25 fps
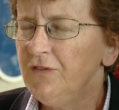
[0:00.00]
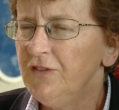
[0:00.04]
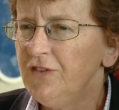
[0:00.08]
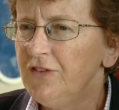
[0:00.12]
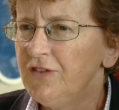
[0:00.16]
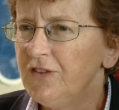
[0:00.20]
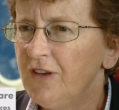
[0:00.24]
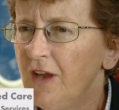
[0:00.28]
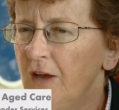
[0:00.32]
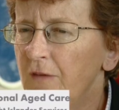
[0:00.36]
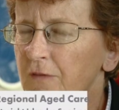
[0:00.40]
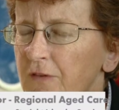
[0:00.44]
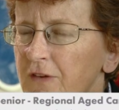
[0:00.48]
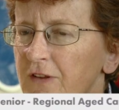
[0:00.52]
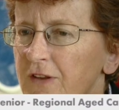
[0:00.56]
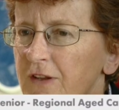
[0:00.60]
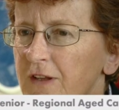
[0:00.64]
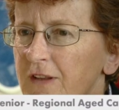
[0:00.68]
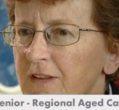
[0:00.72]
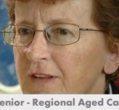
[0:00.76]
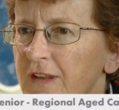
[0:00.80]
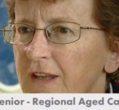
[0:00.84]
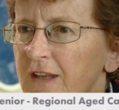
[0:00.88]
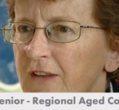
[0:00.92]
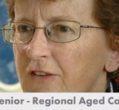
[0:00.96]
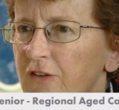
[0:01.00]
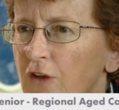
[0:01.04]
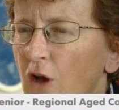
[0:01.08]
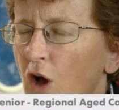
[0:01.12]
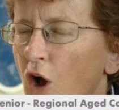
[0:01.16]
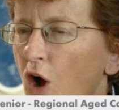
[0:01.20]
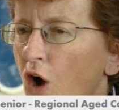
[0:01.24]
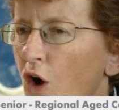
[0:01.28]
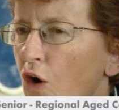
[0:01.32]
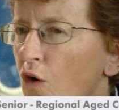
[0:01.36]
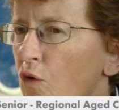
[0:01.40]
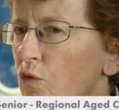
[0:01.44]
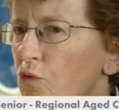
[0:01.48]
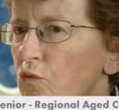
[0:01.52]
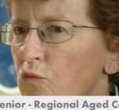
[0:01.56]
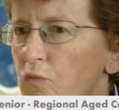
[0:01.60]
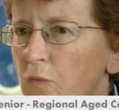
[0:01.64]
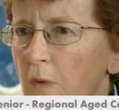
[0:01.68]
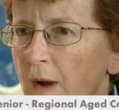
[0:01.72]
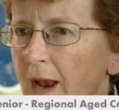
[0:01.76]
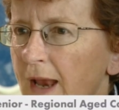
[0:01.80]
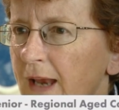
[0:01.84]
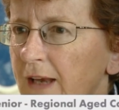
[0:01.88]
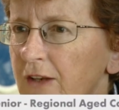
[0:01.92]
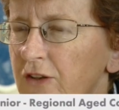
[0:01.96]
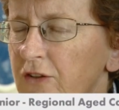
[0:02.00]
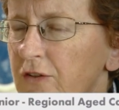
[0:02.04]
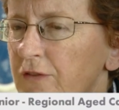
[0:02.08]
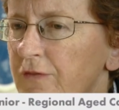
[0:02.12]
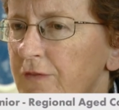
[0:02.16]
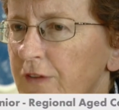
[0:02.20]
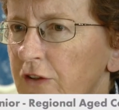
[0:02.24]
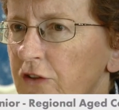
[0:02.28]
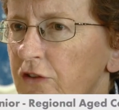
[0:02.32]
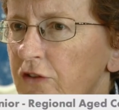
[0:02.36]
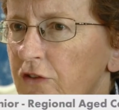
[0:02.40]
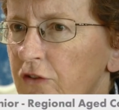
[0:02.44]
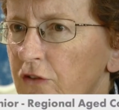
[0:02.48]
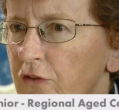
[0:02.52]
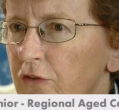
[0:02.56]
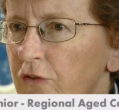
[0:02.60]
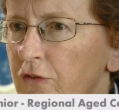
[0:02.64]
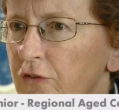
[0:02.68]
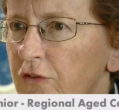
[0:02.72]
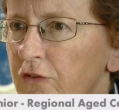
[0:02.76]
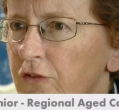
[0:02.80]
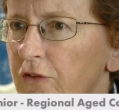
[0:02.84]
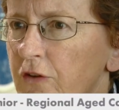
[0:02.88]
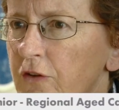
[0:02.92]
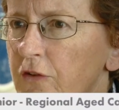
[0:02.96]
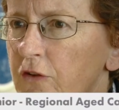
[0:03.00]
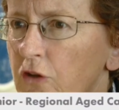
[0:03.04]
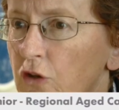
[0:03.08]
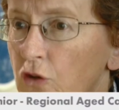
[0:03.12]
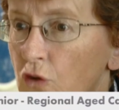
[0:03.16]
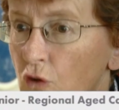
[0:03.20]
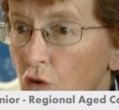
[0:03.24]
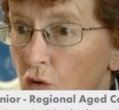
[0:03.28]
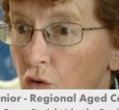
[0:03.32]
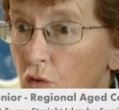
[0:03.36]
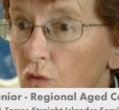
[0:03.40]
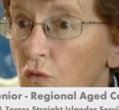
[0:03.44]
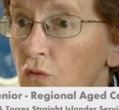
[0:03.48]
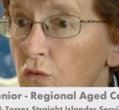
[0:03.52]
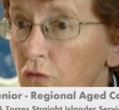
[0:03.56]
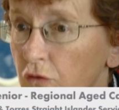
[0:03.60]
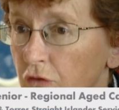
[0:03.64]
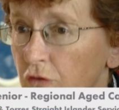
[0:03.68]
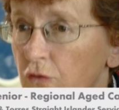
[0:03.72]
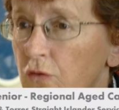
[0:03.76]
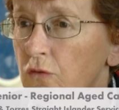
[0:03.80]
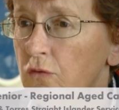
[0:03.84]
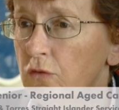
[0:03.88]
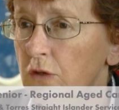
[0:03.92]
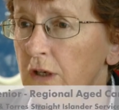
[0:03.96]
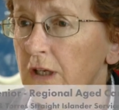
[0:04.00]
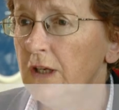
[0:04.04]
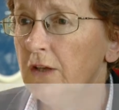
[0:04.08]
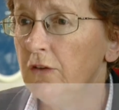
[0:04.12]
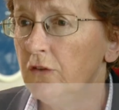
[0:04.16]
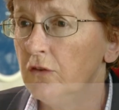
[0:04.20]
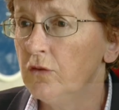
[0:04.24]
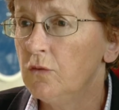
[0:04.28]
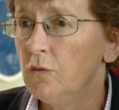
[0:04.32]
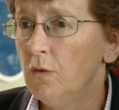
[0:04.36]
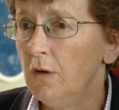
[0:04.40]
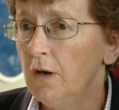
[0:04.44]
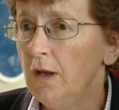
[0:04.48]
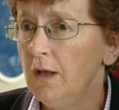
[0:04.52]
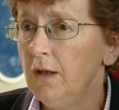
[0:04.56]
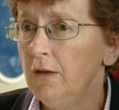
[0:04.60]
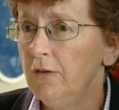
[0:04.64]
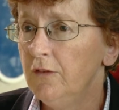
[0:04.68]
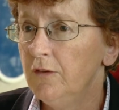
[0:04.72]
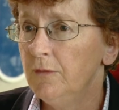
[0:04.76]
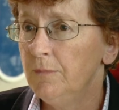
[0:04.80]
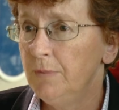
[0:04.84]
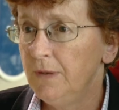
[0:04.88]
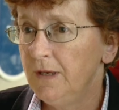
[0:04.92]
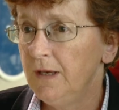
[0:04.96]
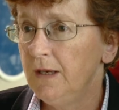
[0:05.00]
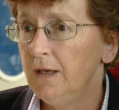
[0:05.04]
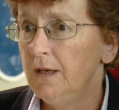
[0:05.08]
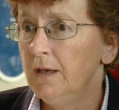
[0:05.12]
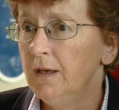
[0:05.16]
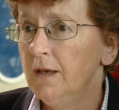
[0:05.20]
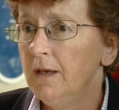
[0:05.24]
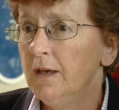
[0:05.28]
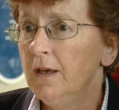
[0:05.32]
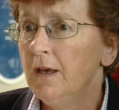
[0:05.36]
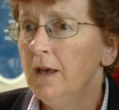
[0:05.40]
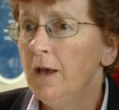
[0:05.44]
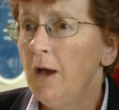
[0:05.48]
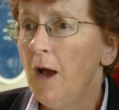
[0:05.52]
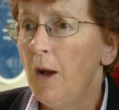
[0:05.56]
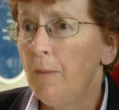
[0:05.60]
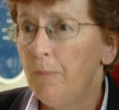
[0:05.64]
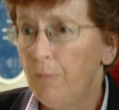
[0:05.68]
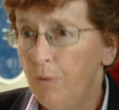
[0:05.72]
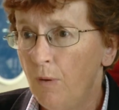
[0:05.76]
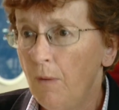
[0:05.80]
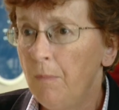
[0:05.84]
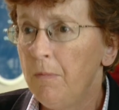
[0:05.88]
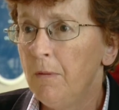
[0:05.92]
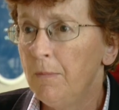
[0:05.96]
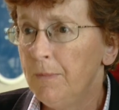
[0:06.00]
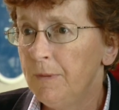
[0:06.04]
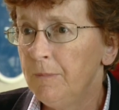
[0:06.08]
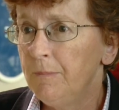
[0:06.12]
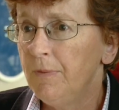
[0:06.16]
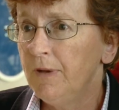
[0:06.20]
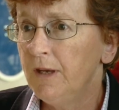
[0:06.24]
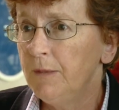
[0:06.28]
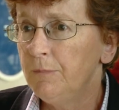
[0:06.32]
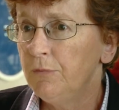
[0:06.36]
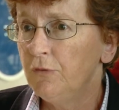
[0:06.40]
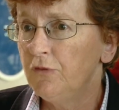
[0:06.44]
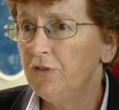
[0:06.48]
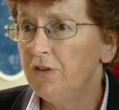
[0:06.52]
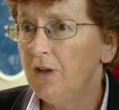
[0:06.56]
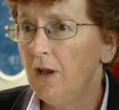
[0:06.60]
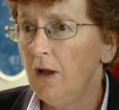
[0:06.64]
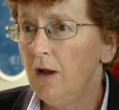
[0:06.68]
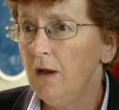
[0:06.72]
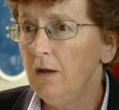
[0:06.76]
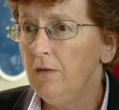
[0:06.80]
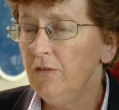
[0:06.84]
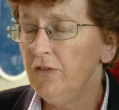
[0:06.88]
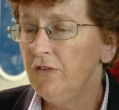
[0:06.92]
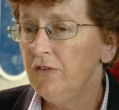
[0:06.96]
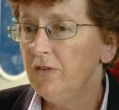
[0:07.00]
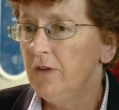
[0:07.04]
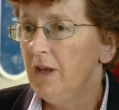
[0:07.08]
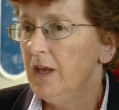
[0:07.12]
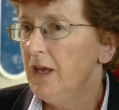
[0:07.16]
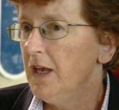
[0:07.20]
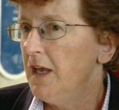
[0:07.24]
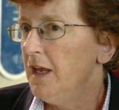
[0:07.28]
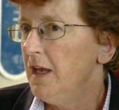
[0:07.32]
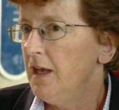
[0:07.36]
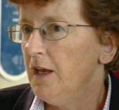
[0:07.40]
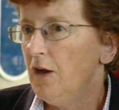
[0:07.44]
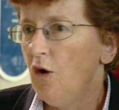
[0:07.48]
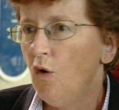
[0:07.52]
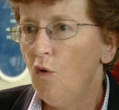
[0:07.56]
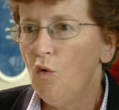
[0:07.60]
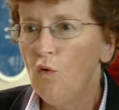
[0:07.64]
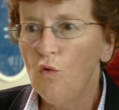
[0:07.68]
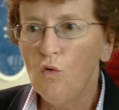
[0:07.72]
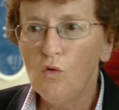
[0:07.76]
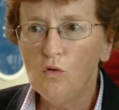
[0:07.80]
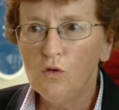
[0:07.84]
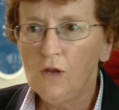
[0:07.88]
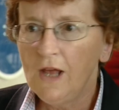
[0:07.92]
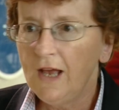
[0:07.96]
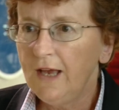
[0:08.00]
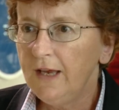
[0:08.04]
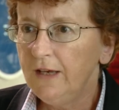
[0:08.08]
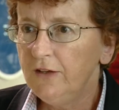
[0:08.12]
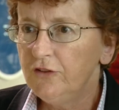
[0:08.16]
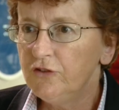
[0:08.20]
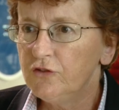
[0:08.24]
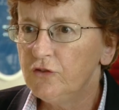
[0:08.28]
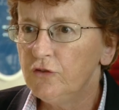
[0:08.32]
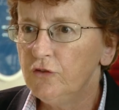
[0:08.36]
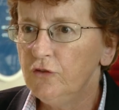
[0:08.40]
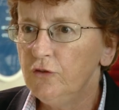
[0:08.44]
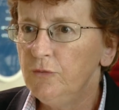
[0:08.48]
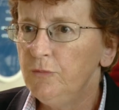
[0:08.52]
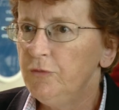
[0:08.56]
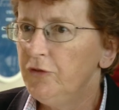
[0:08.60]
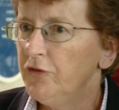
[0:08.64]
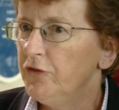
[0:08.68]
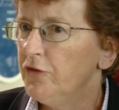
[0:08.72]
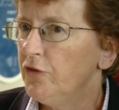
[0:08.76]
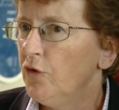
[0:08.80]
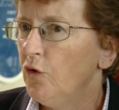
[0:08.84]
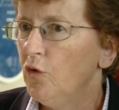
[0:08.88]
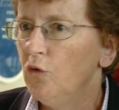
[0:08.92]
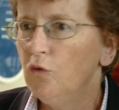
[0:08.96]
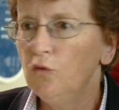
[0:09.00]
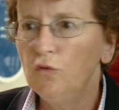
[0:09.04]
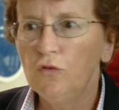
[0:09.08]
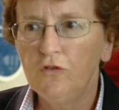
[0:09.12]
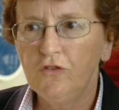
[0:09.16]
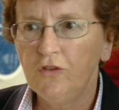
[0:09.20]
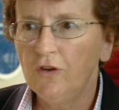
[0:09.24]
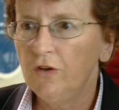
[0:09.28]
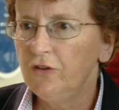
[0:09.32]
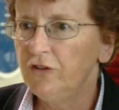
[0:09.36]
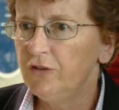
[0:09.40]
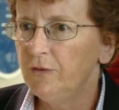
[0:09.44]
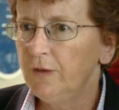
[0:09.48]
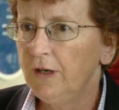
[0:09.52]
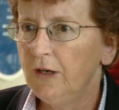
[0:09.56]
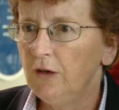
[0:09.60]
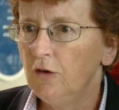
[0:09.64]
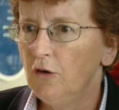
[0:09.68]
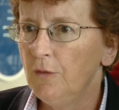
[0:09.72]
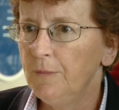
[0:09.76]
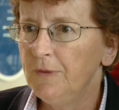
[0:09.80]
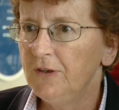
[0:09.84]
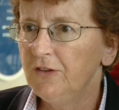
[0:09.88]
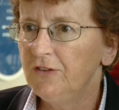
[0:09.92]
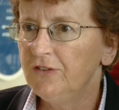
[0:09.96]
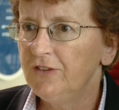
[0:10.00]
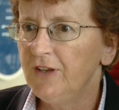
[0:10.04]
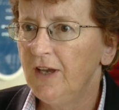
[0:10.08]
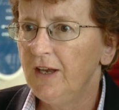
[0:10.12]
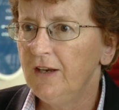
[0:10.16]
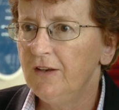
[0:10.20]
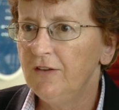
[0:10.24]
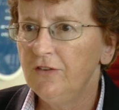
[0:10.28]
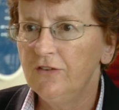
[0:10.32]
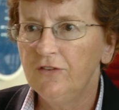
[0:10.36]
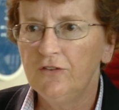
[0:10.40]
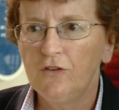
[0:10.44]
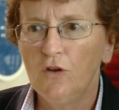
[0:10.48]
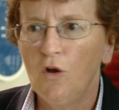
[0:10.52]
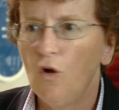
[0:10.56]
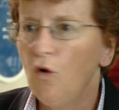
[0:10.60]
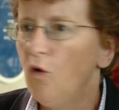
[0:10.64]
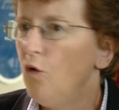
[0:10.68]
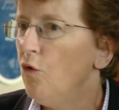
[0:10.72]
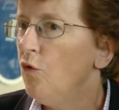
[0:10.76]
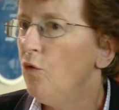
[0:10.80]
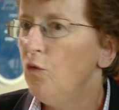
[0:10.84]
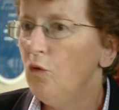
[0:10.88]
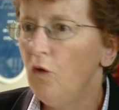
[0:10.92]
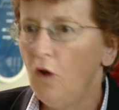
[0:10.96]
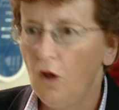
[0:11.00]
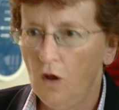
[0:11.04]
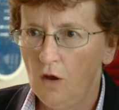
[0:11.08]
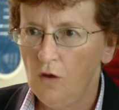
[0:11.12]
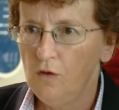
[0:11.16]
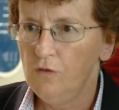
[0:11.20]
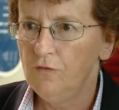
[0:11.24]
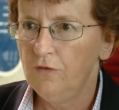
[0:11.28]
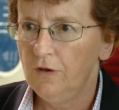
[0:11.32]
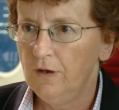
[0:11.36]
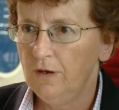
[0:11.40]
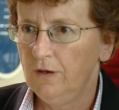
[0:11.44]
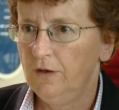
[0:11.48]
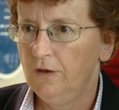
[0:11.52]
discovered that there's a whole range of issues that cause hoarding and squalor to be a problem in people's lives all age groups, all socioeconomic status, all over